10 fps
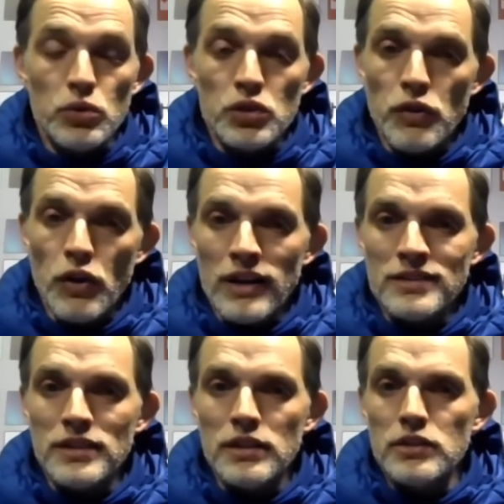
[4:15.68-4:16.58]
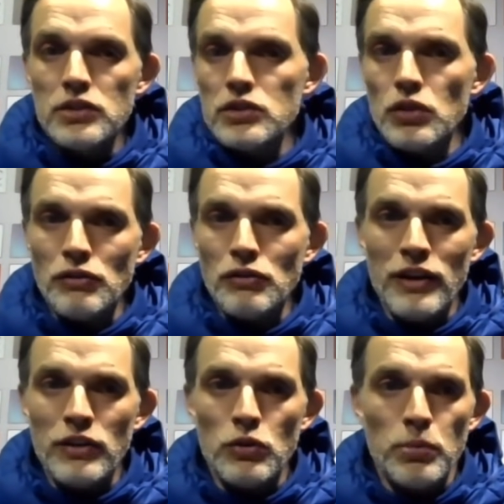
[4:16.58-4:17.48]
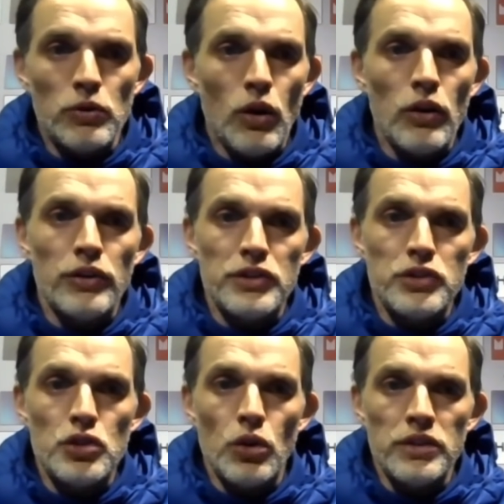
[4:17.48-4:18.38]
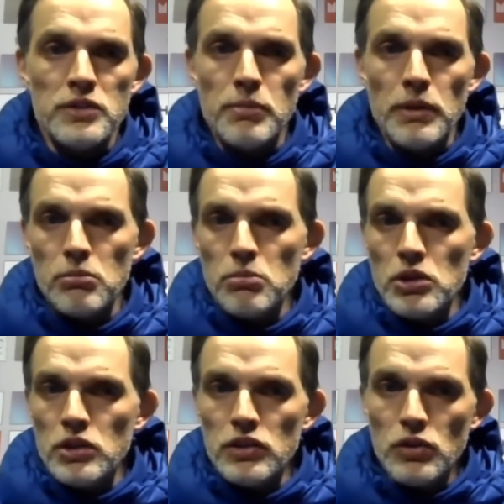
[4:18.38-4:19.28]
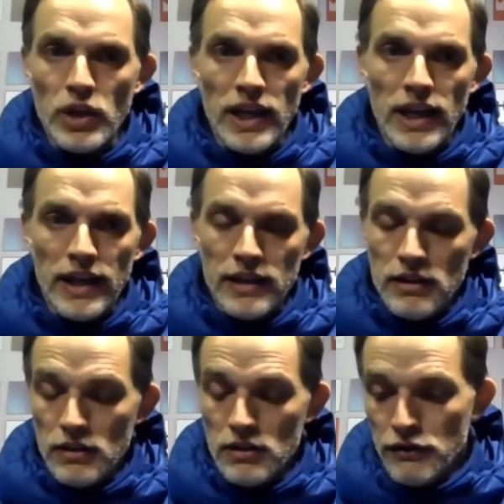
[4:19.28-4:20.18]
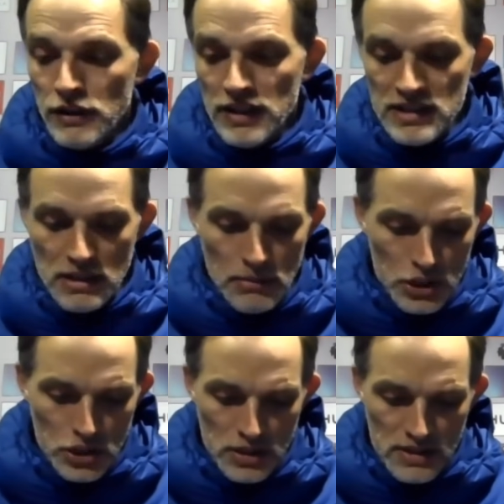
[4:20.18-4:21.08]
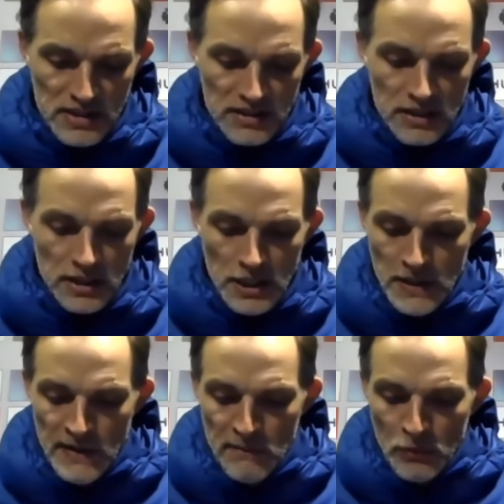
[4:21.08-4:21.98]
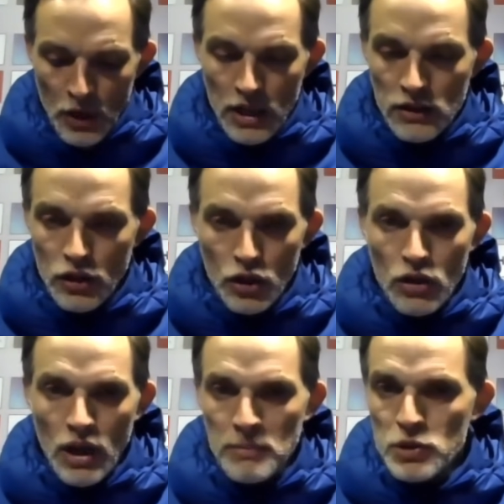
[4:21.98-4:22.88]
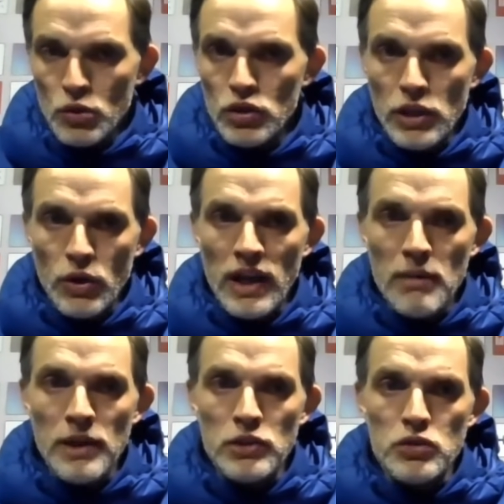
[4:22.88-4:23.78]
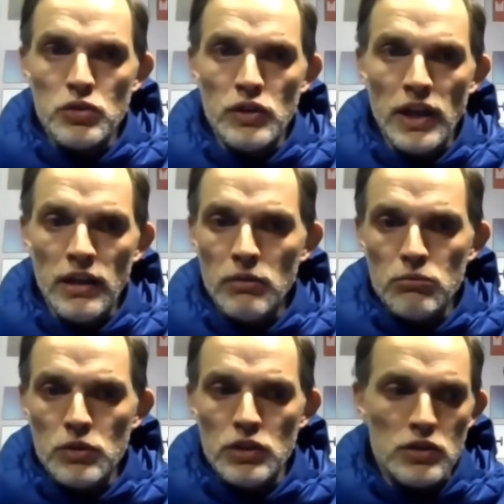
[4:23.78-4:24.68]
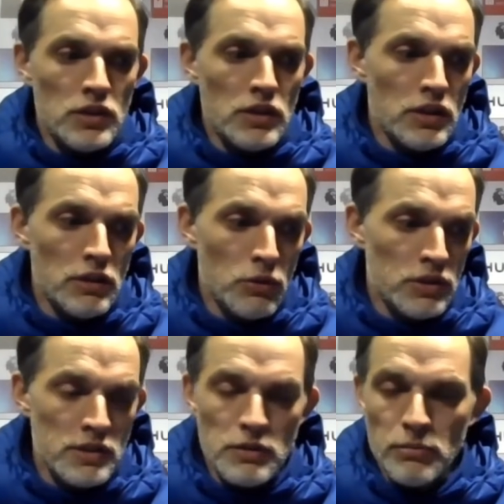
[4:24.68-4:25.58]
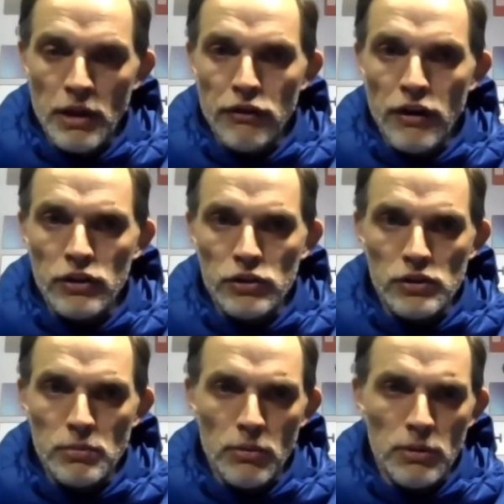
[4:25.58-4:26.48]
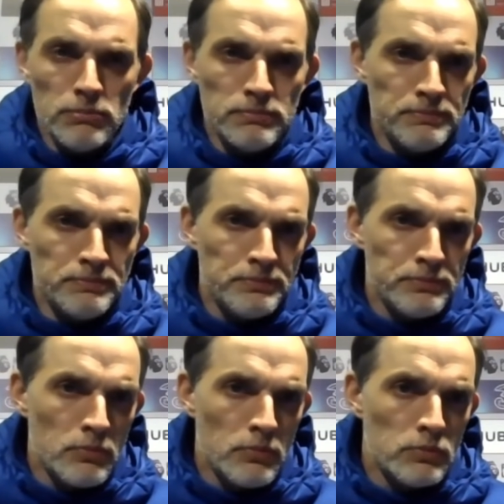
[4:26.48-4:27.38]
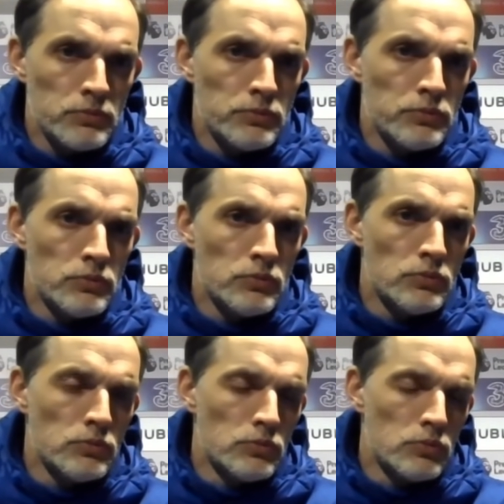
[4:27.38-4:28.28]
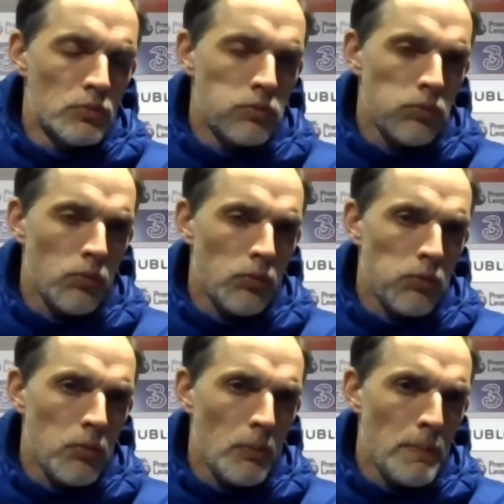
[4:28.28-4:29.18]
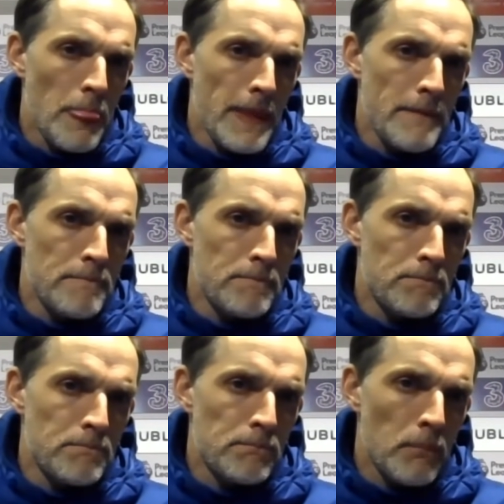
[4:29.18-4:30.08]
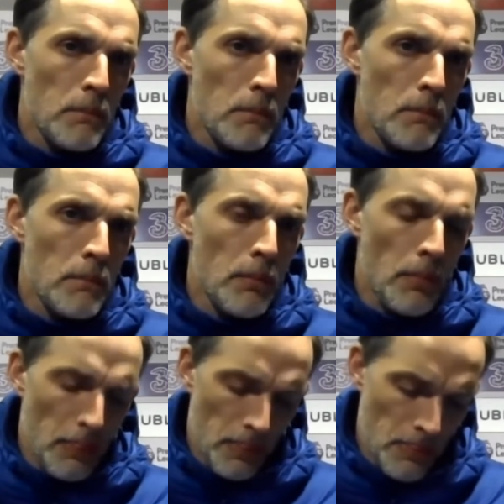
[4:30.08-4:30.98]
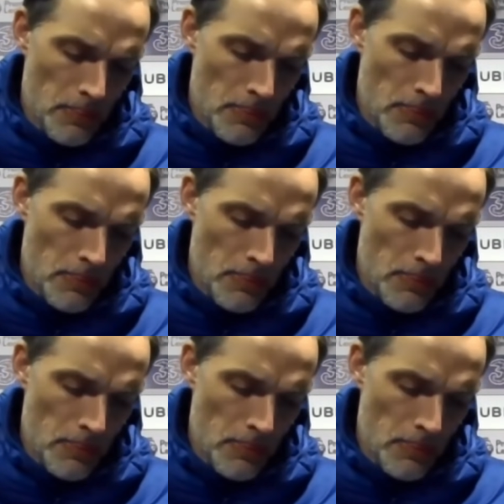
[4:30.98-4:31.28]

huge for us, and it's not fair to put all on his shoulders. But he did okay. Like he did a fantastic match in City. And absolutely okay match today, as he was by far not the problem. Okay, last two, Adam Houston and then Nizar Kinsella to finish. Adam.